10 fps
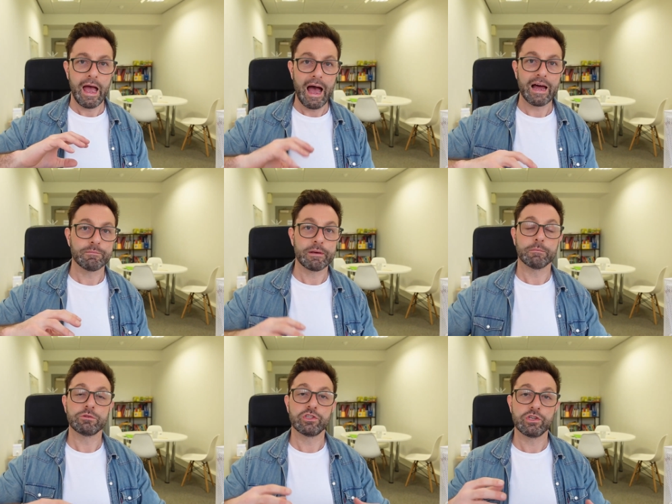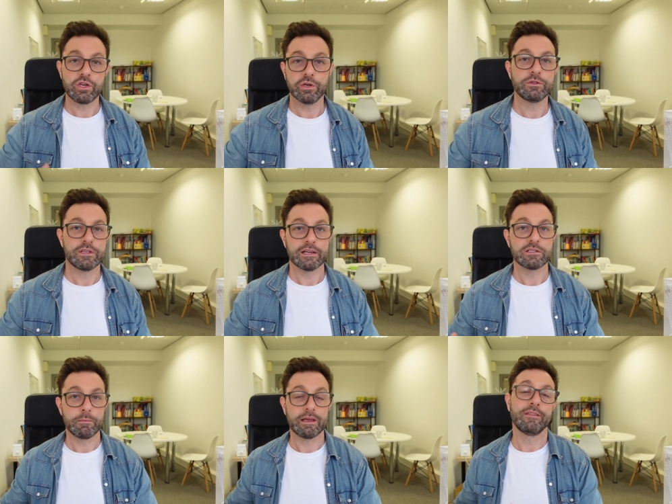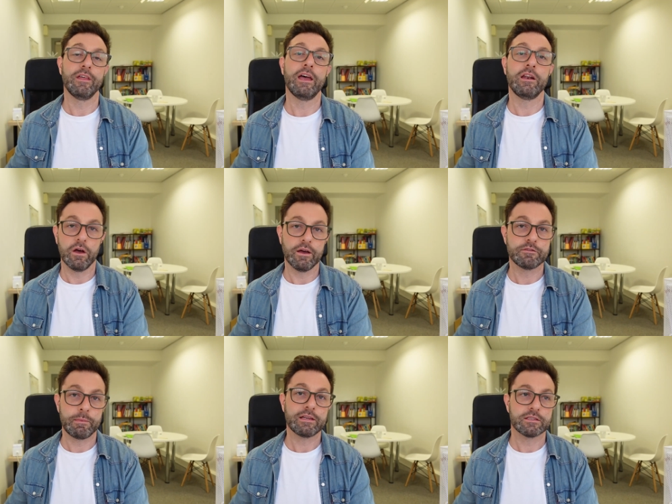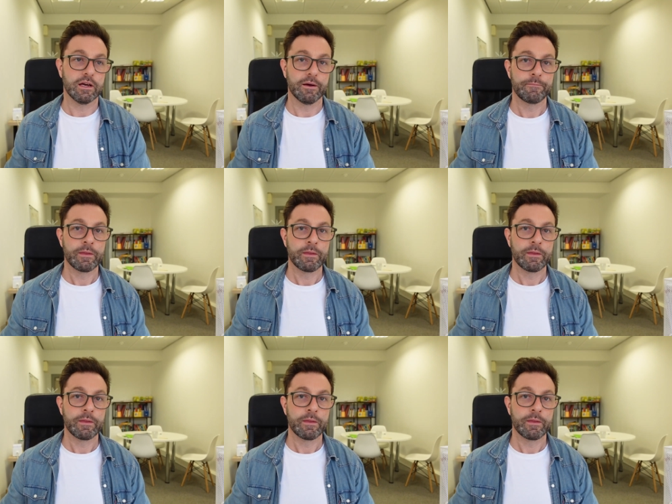and be able to use that to make their lives better,